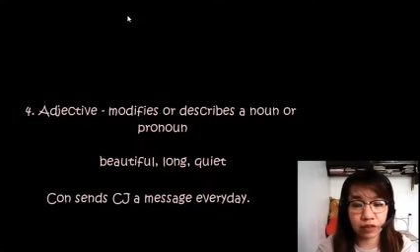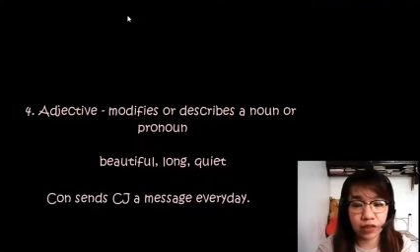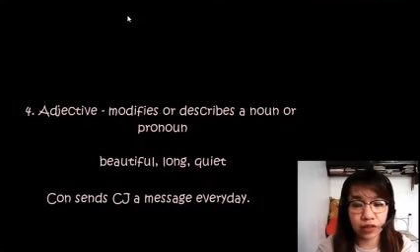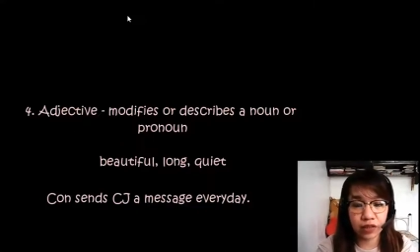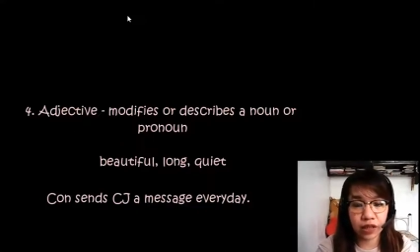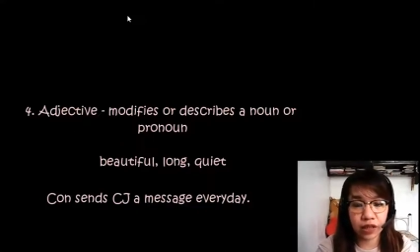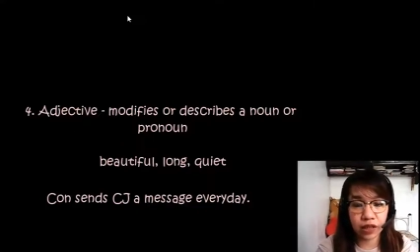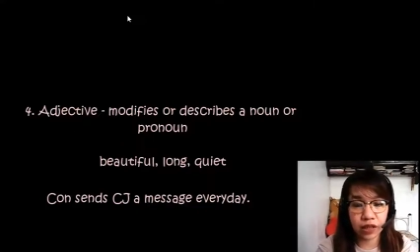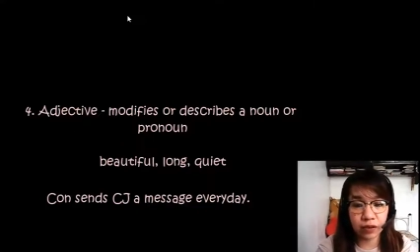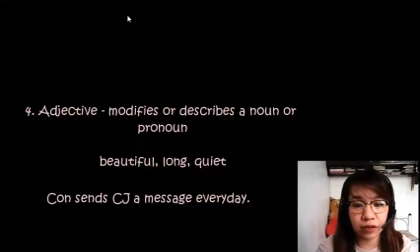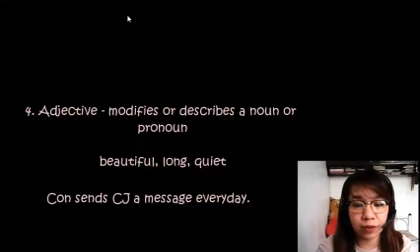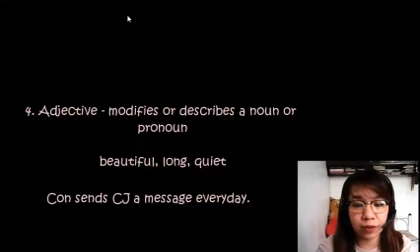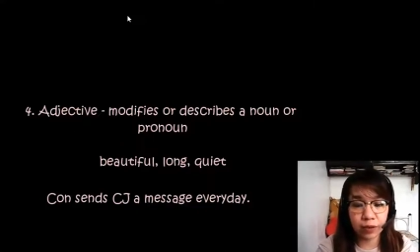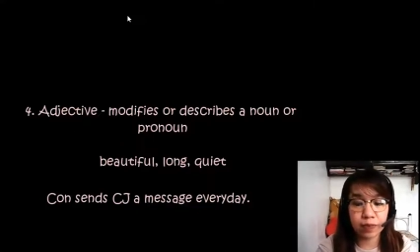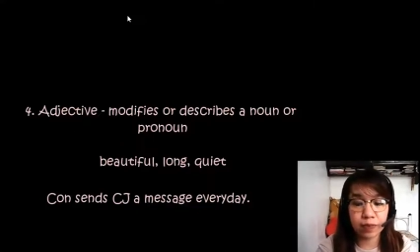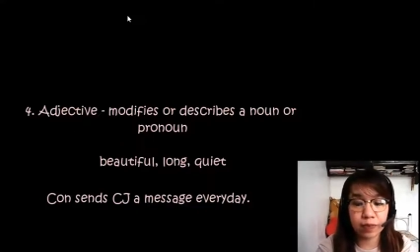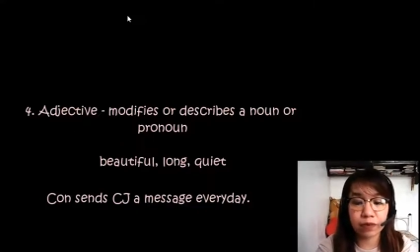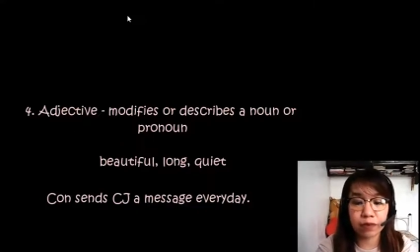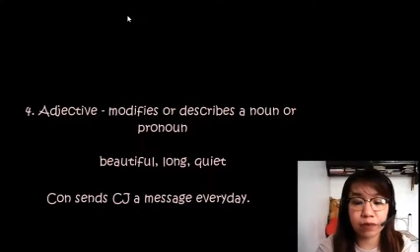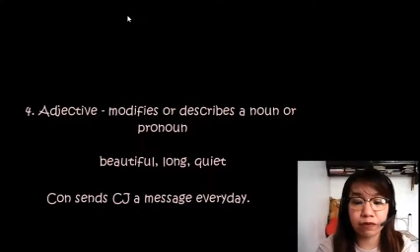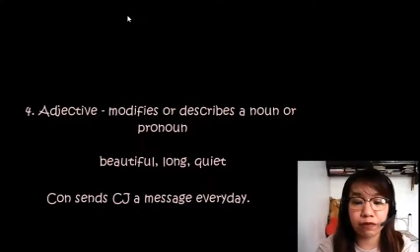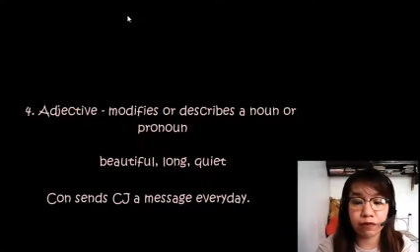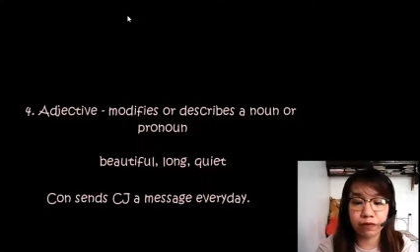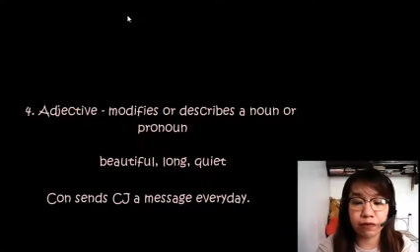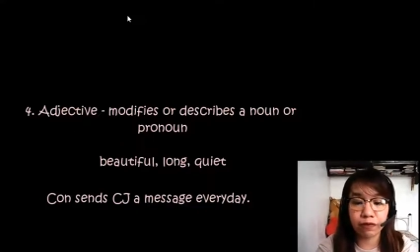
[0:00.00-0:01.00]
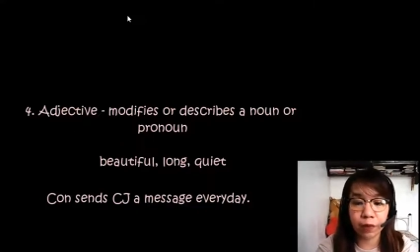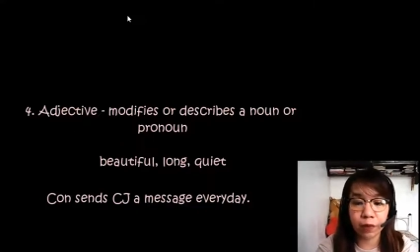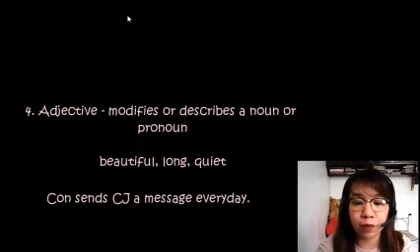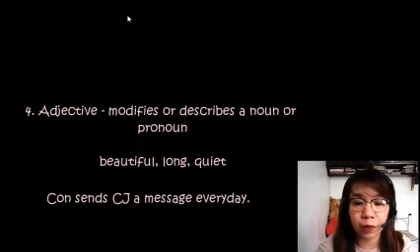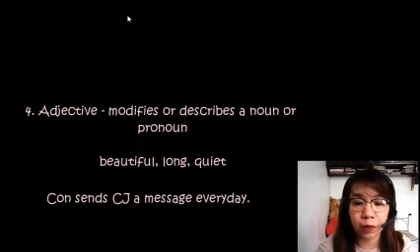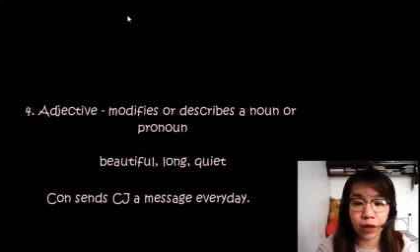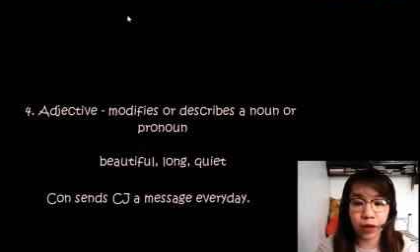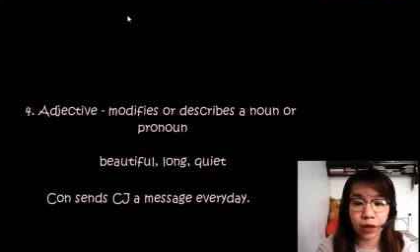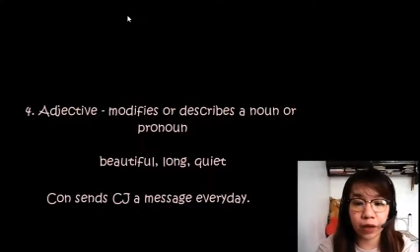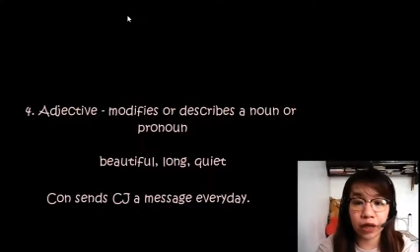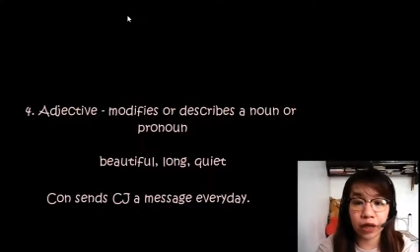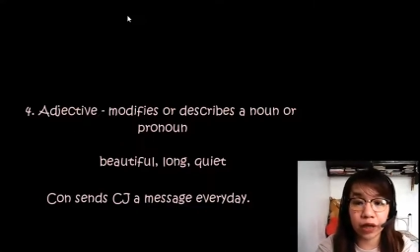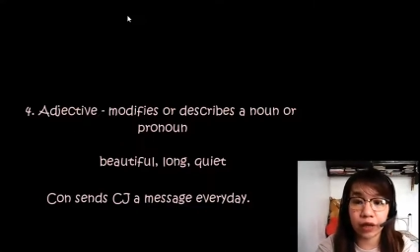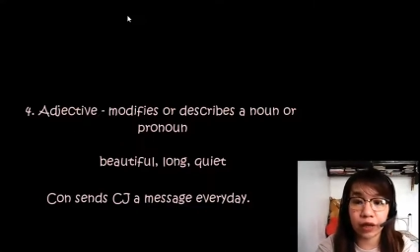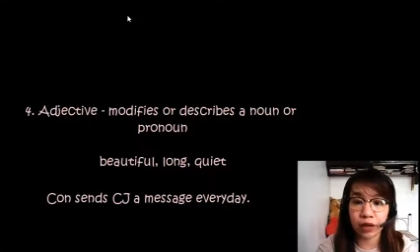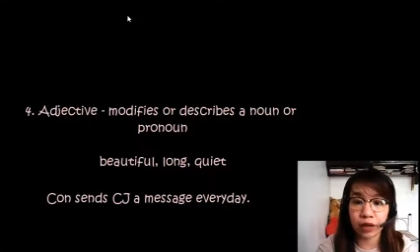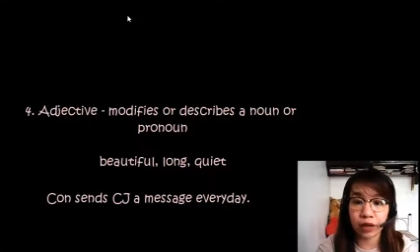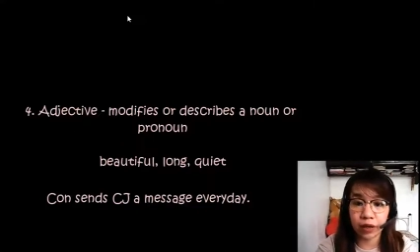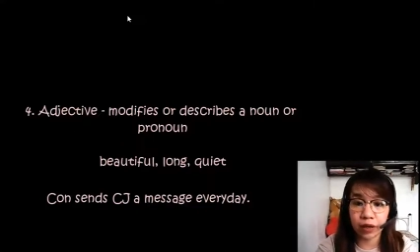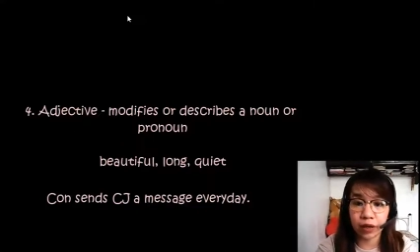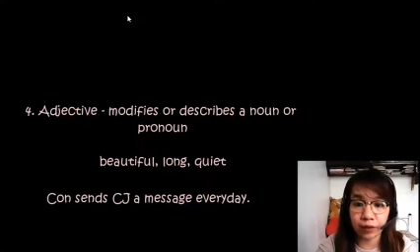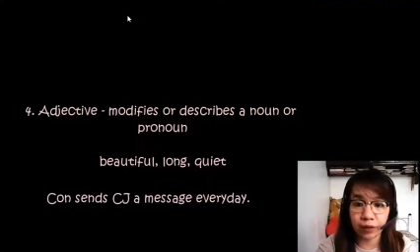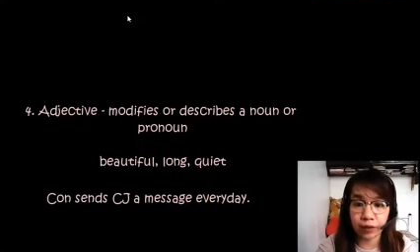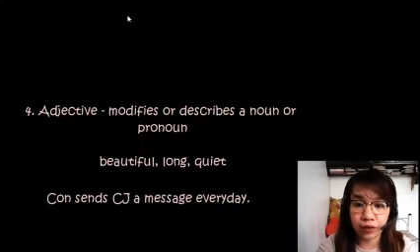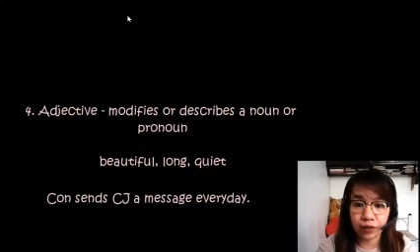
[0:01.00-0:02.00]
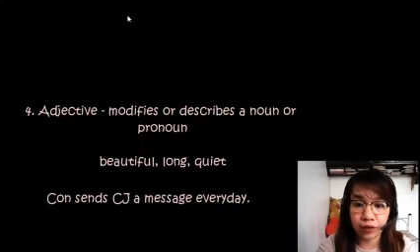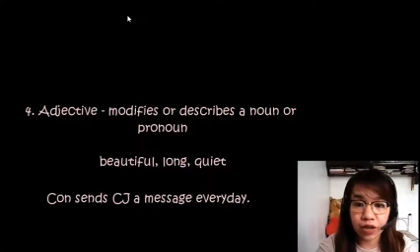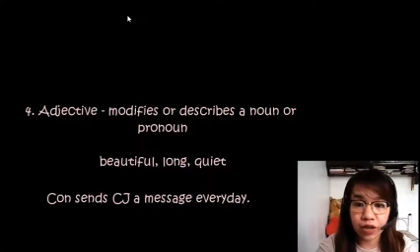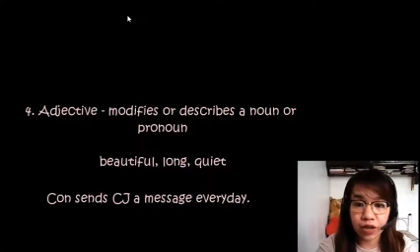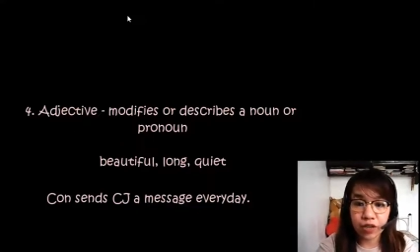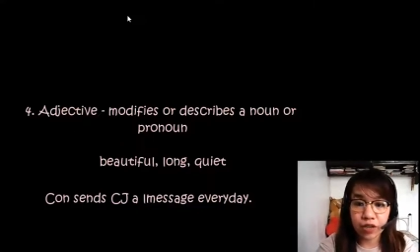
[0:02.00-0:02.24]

here before a noun.